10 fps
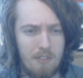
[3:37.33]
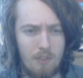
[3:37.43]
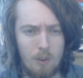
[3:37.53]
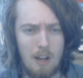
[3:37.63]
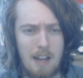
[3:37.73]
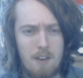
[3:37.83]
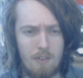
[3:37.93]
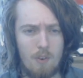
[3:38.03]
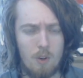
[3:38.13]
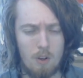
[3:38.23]
Full and
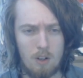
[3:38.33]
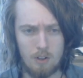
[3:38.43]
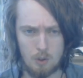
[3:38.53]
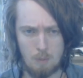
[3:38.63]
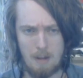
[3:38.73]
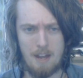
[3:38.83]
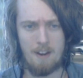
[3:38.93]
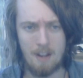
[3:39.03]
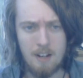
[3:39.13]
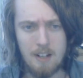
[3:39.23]
full. Human.